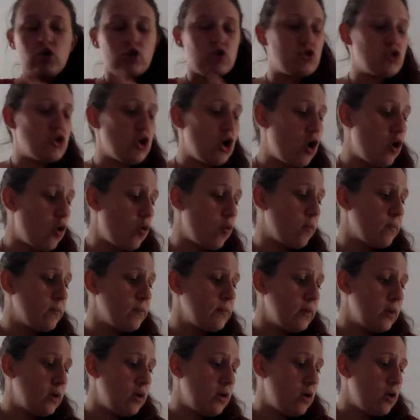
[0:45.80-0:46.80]
So,
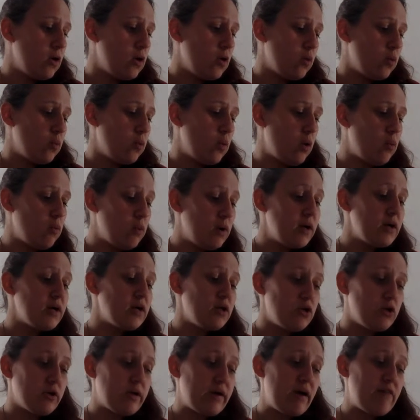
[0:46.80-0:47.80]
what we're going
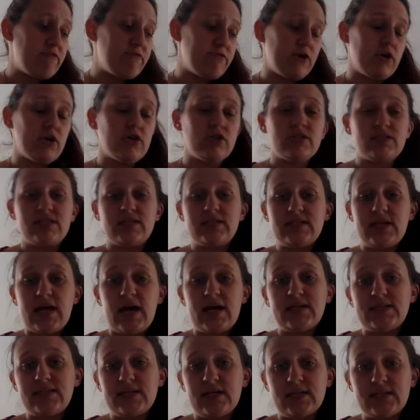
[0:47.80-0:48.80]
to look at first is how
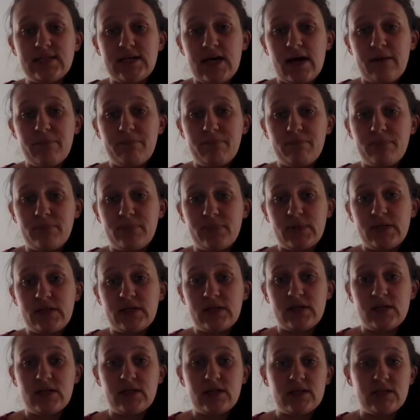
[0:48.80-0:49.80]
to tell time,
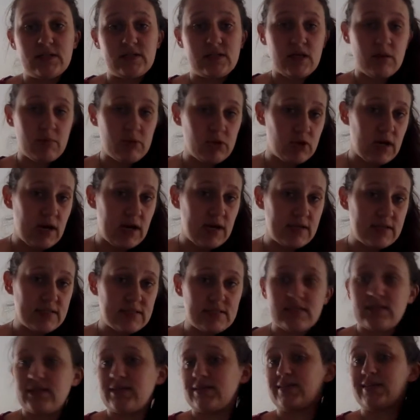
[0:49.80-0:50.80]
because some of you
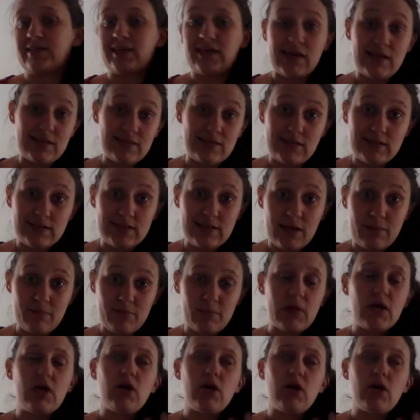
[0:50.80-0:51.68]
guys can't tell time.